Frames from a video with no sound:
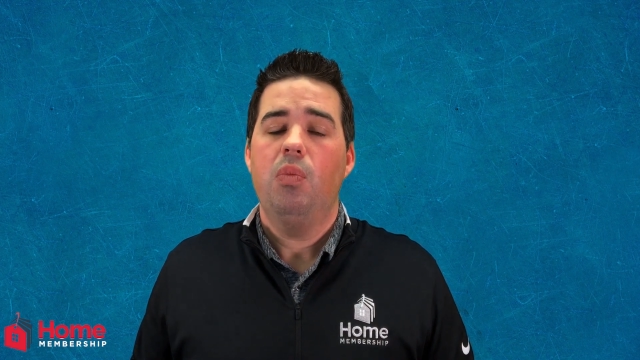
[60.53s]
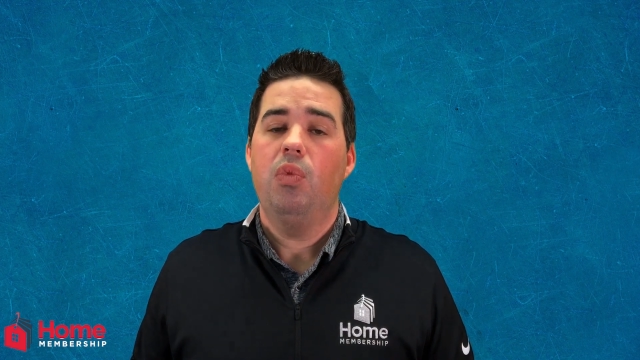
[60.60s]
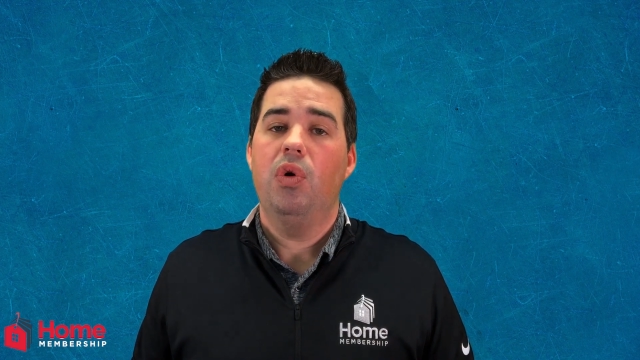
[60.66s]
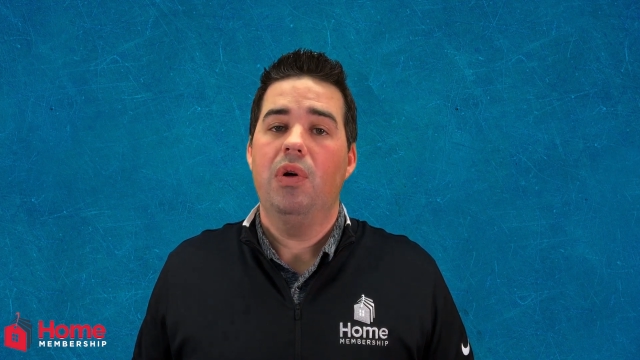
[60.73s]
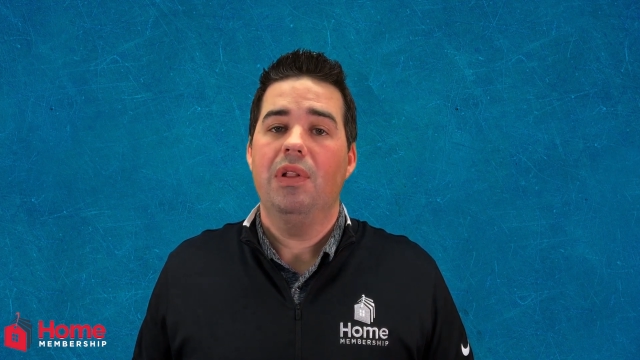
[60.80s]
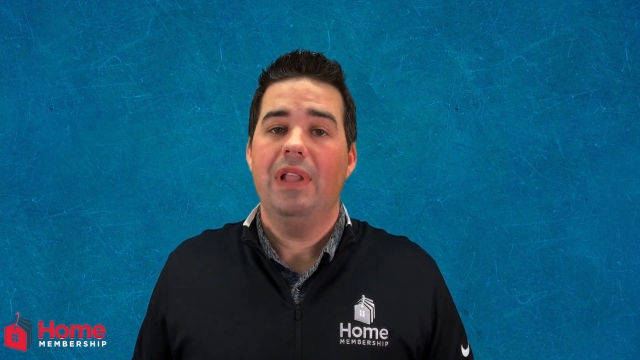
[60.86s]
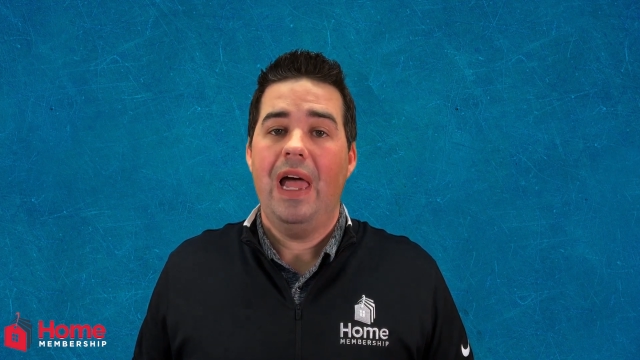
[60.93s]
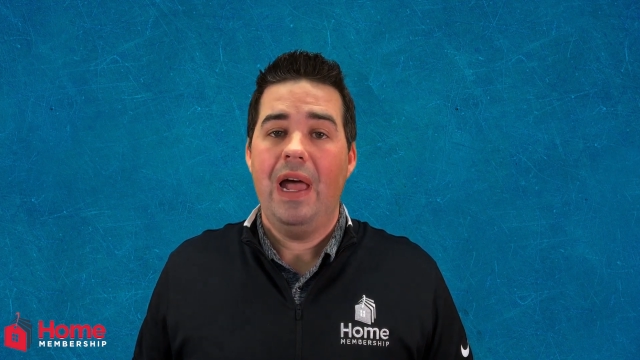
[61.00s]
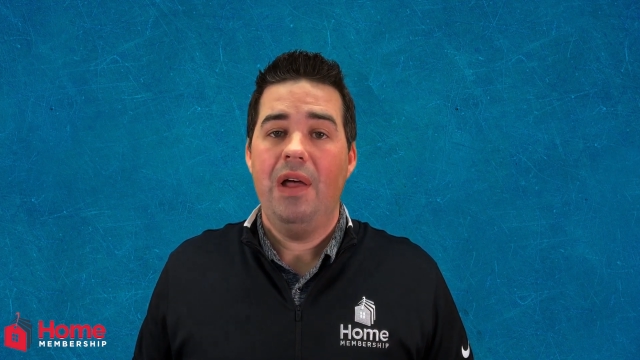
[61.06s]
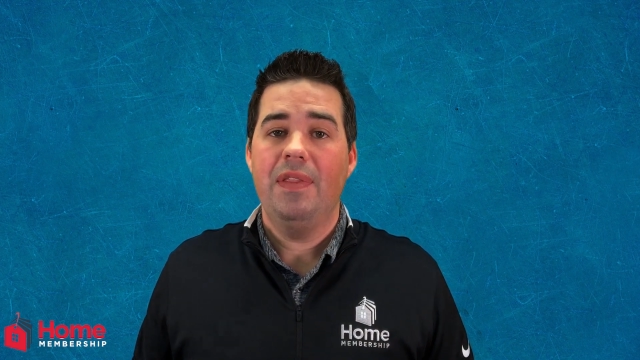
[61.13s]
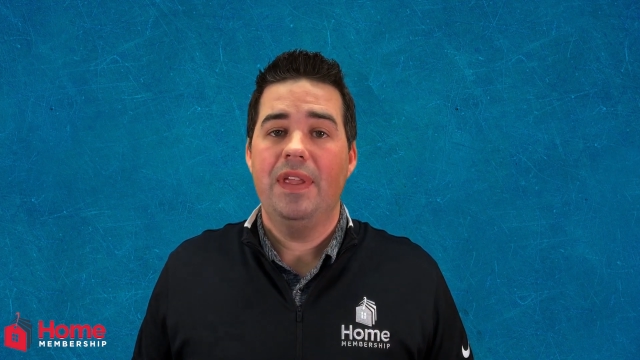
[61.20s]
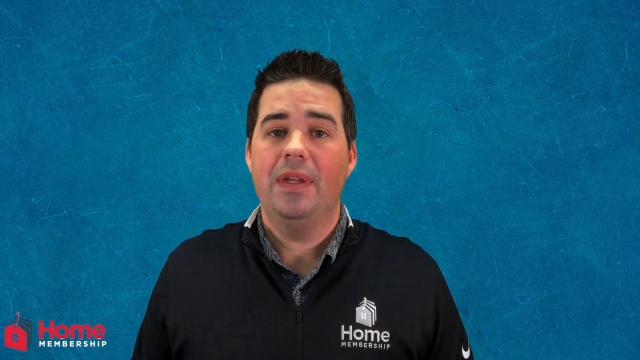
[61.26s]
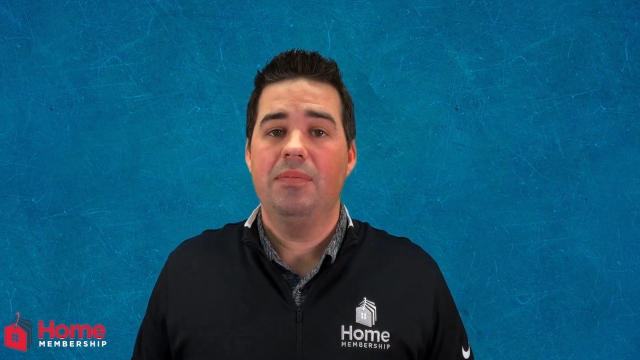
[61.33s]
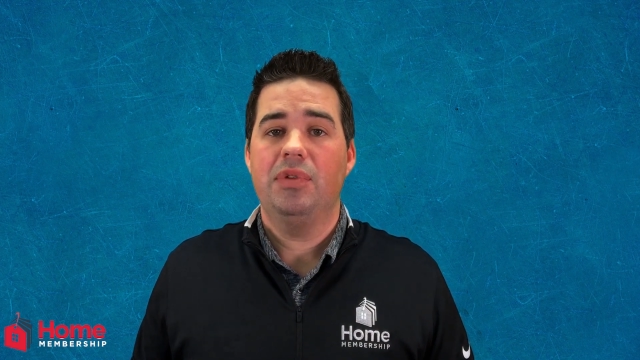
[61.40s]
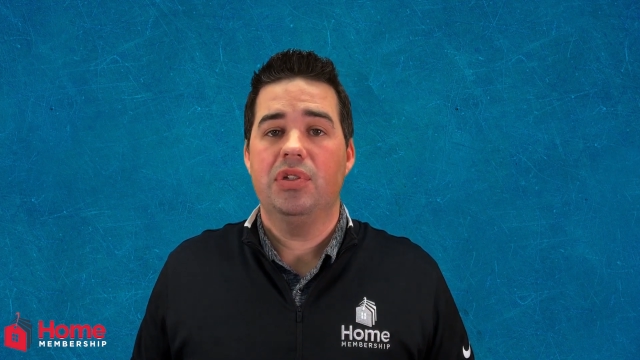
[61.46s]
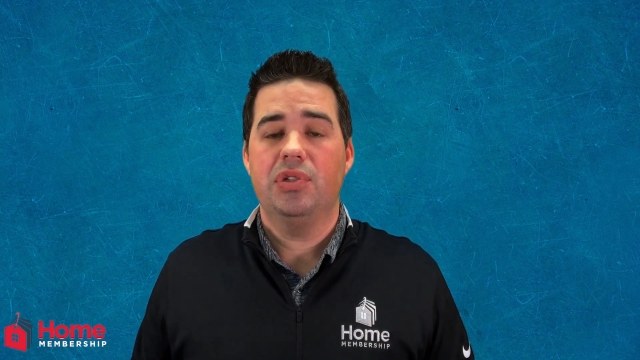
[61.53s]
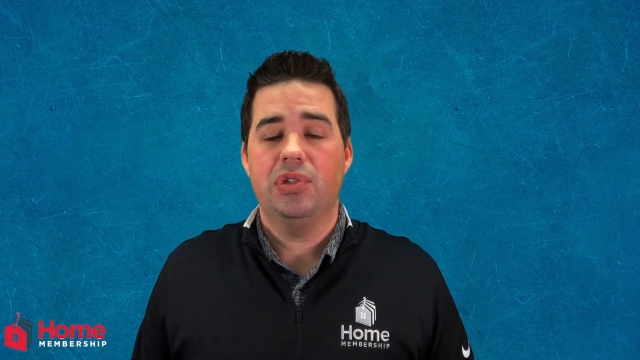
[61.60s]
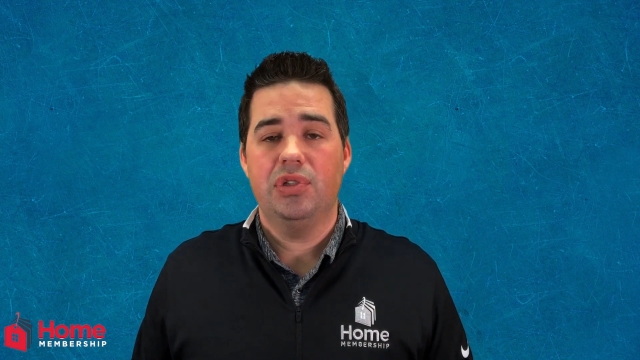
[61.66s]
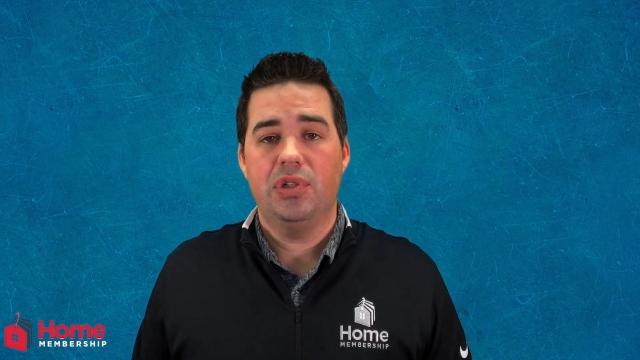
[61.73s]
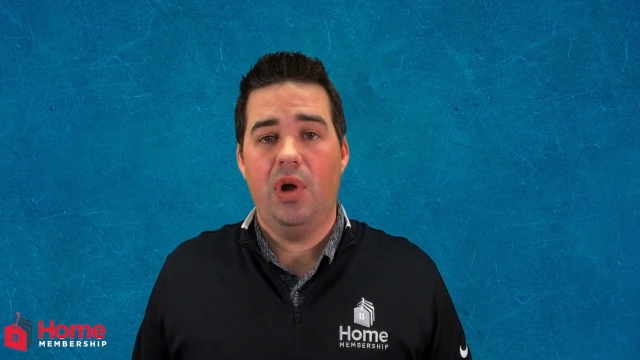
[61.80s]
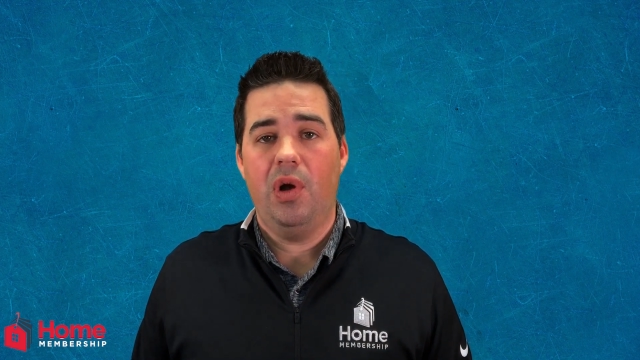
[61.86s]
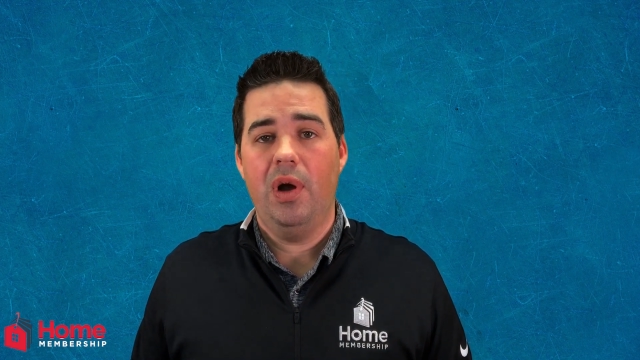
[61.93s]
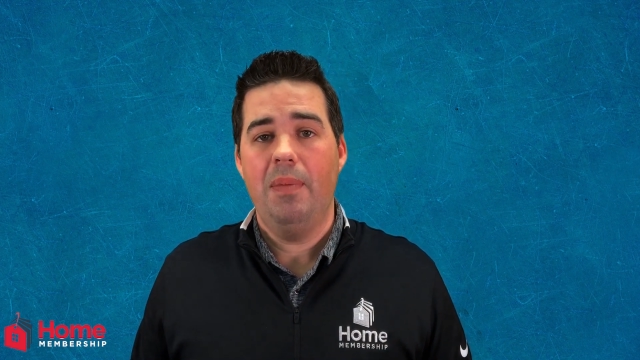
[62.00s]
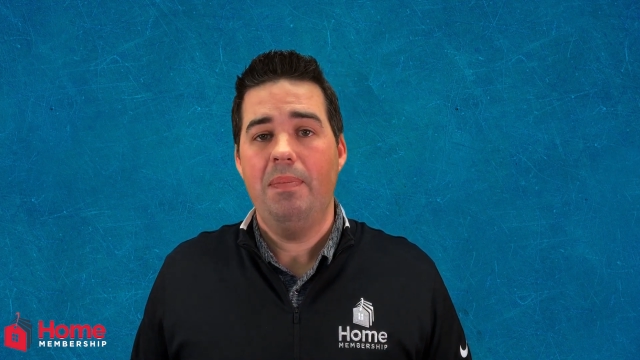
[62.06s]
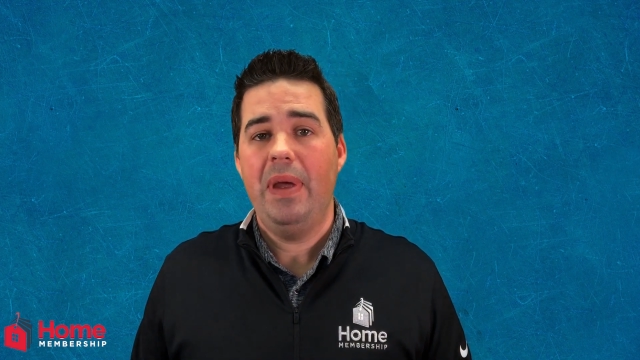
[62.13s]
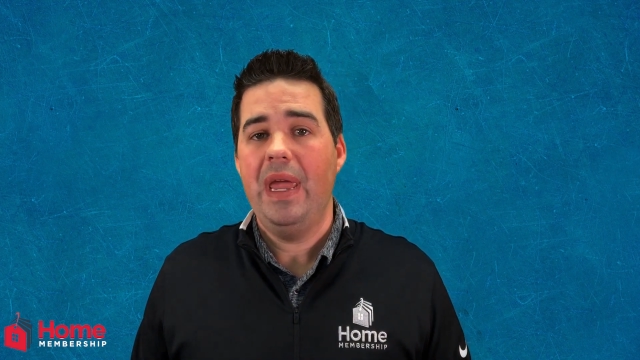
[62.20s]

will allow them to start